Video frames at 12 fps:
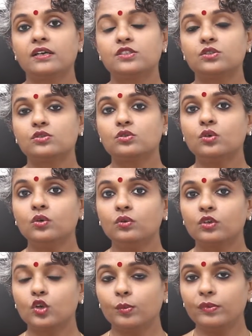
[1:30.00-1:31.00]

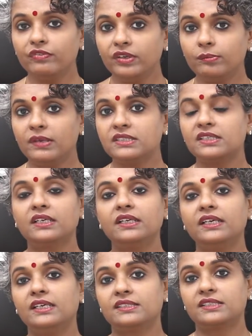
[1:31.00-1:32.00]
So clomiphene
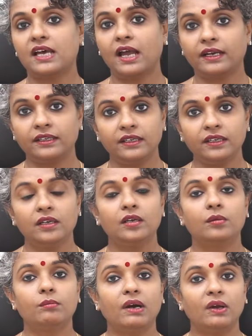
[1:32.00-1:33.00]
basically is
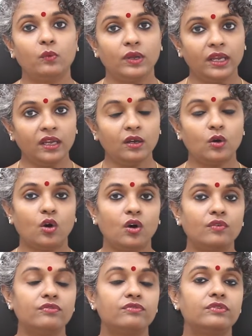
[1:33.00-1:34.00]
acting by way
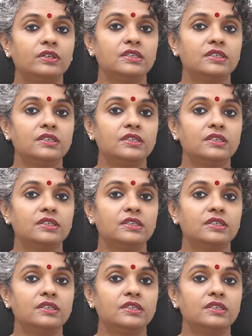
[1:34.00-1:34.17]
of